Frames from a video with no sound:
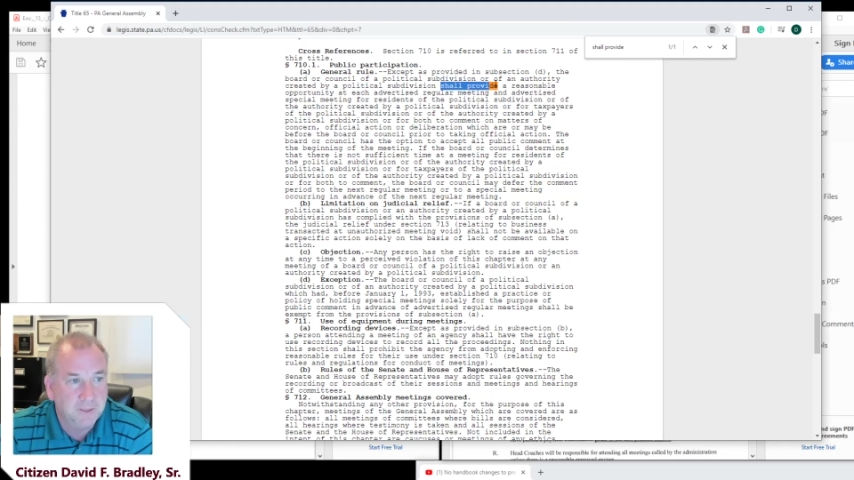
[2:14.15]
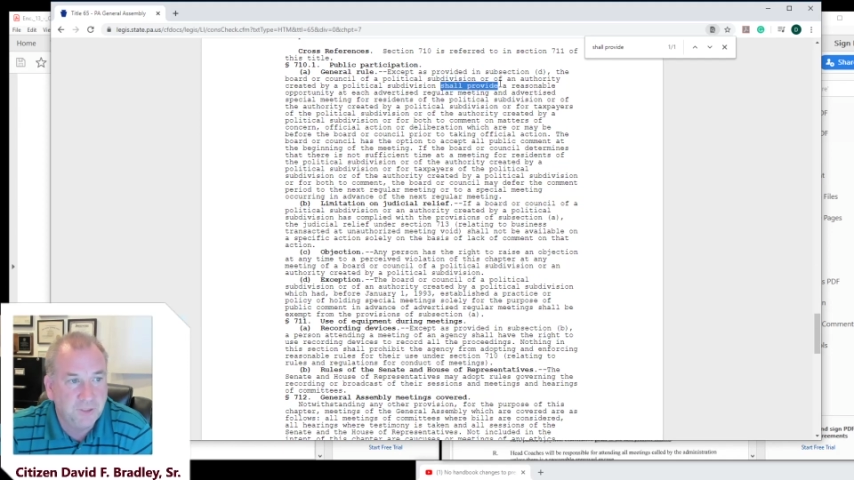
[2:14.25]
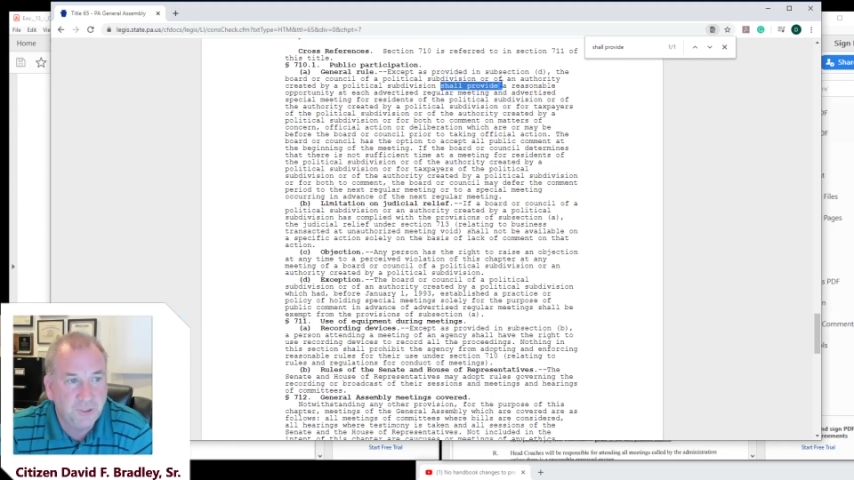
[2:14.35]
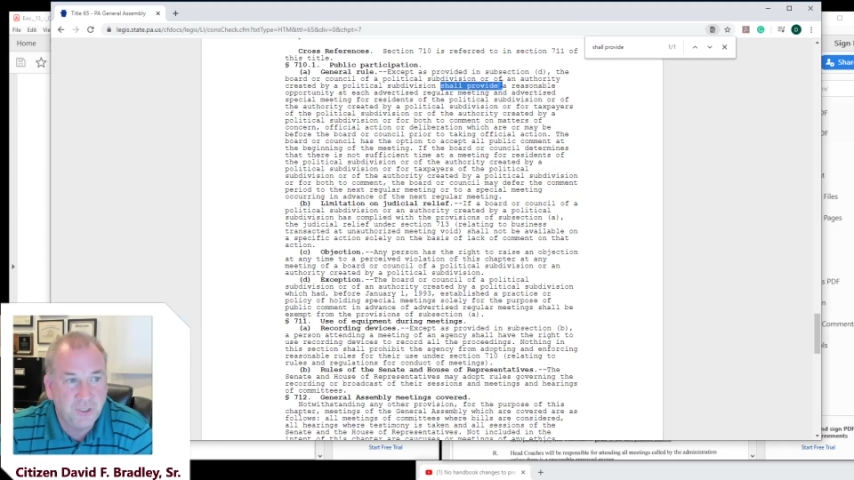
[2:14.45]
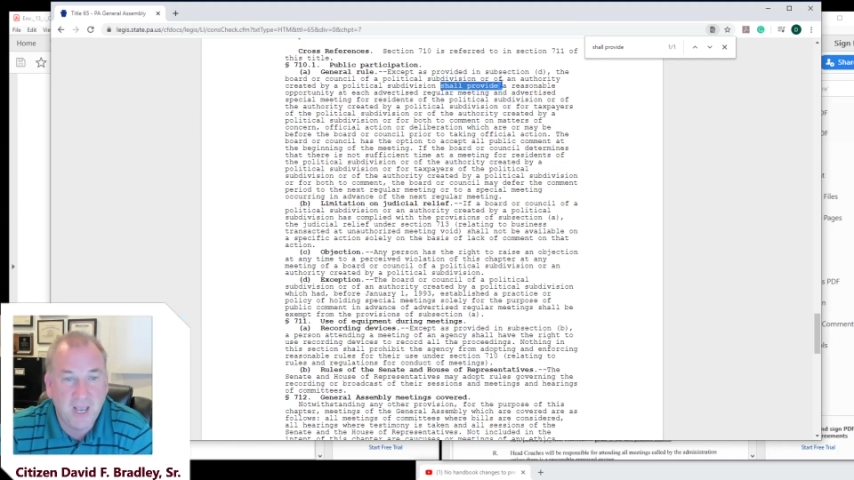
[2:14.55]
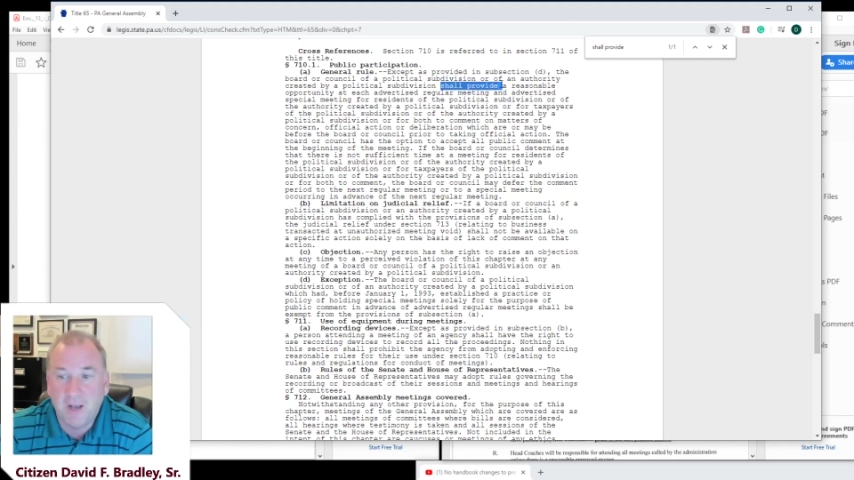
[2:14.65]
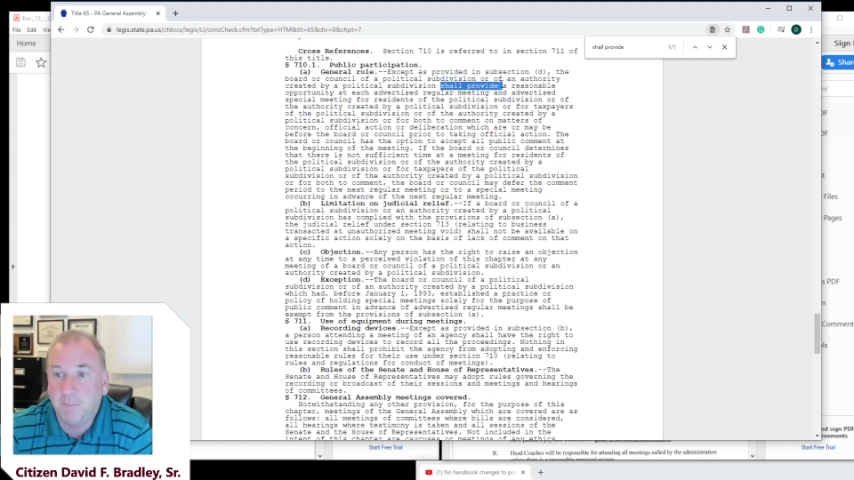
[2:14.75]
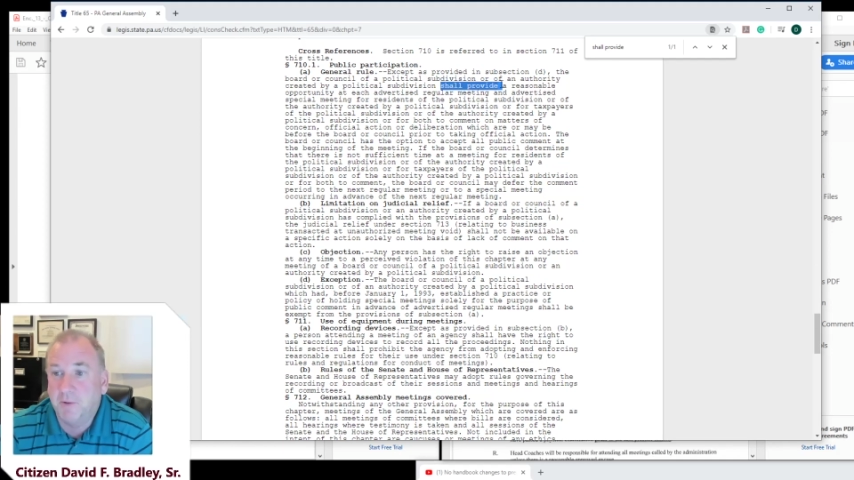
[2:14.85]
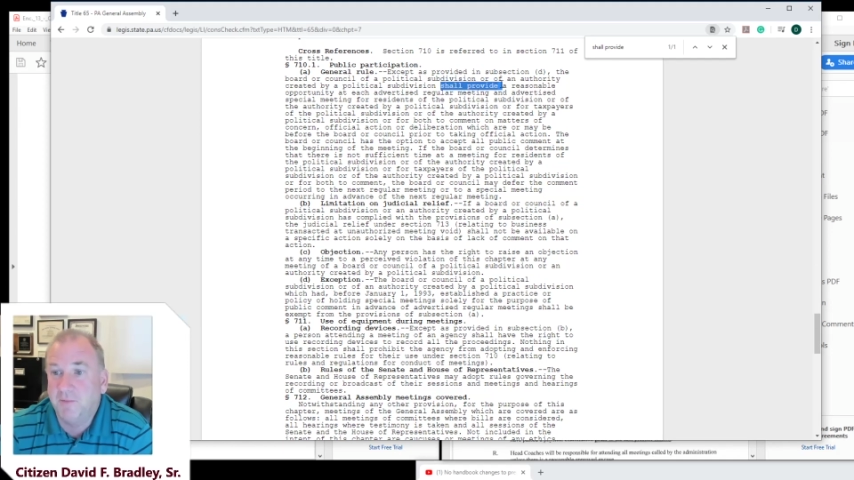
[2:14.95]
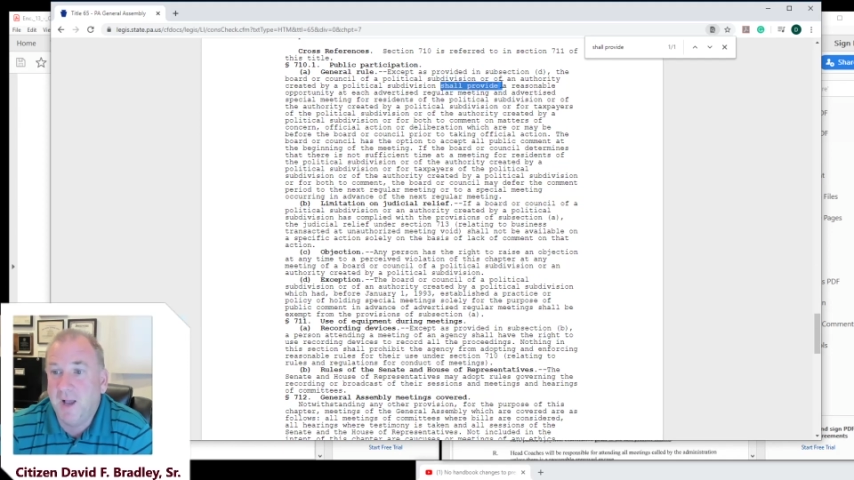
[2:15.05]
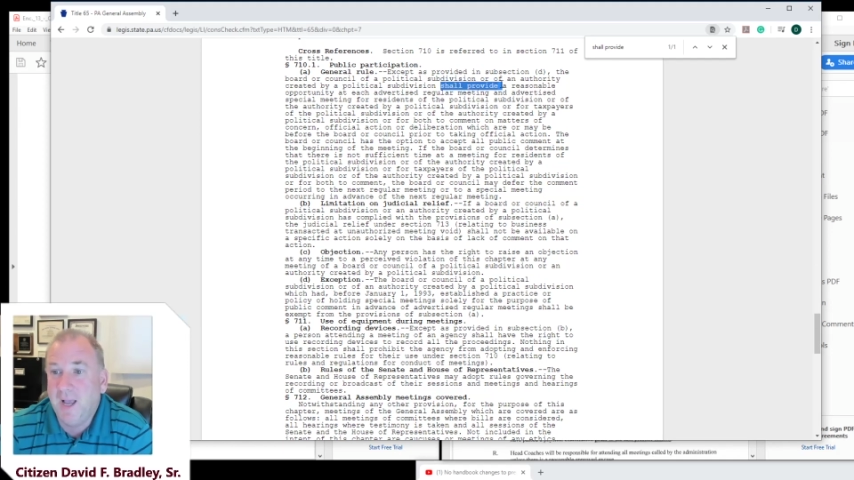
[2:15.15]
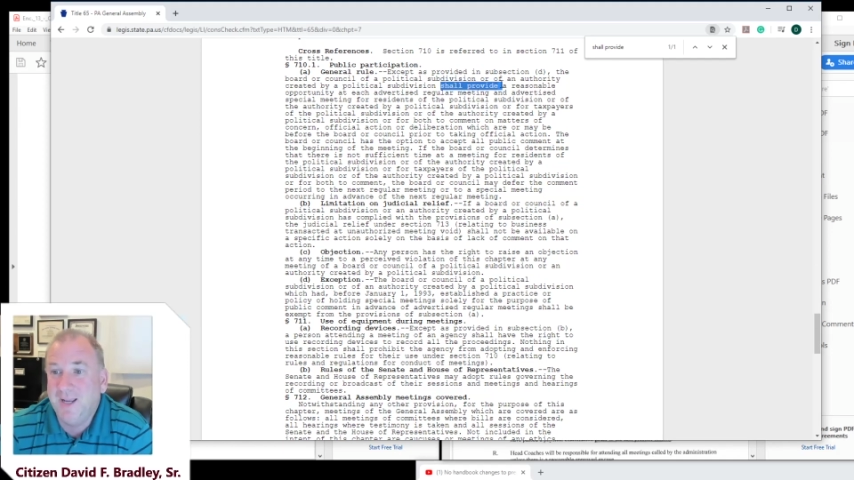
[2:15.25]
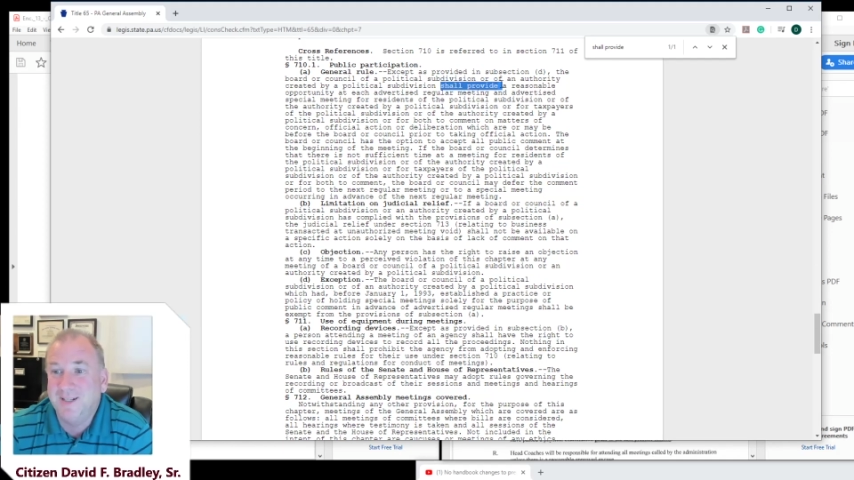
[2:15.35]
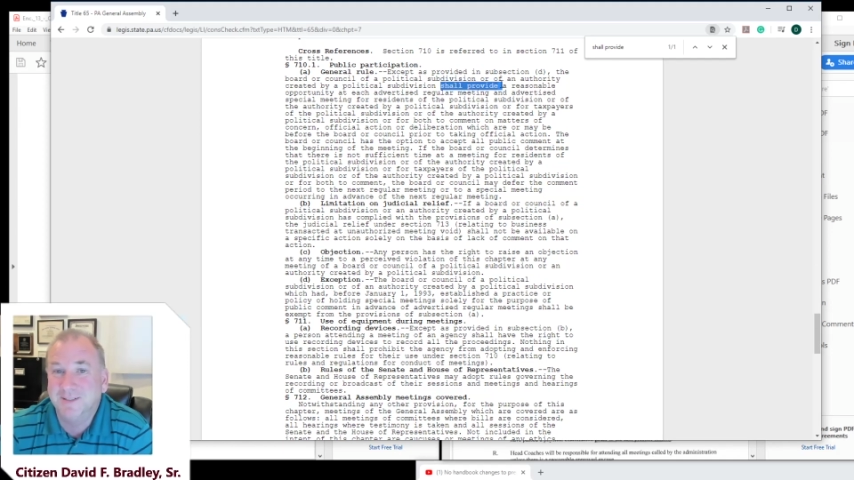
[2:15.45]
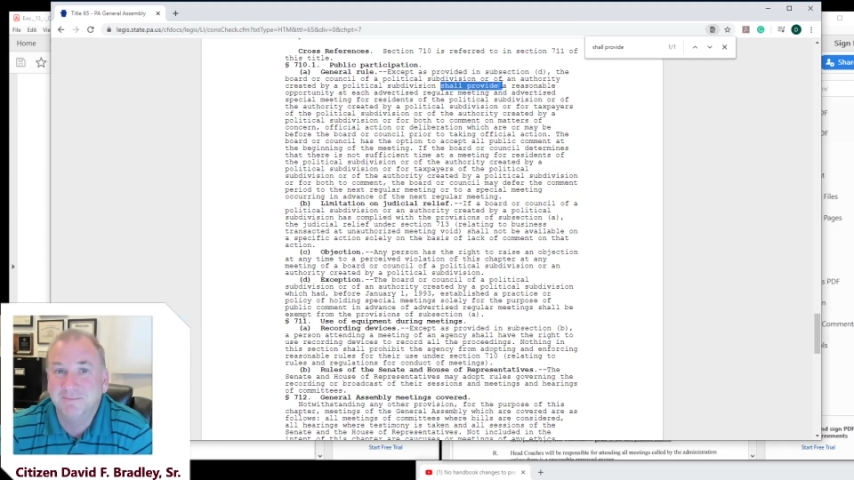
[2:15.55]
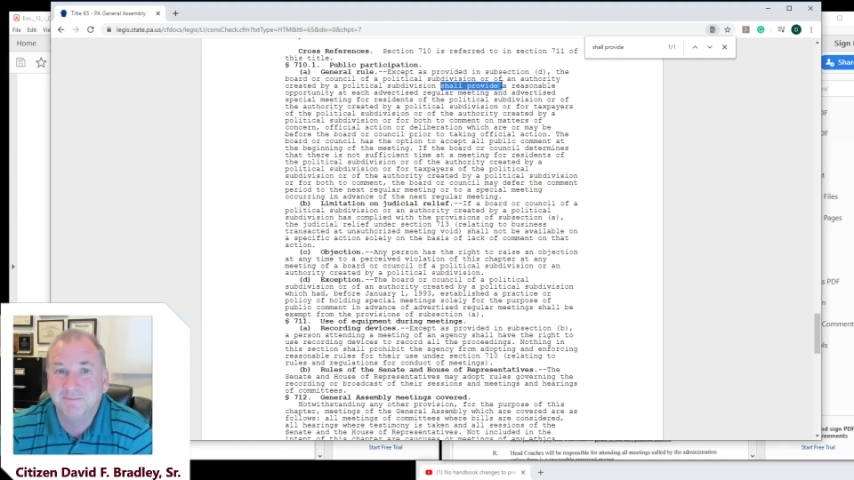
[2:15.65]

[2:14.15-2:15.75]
shall provide.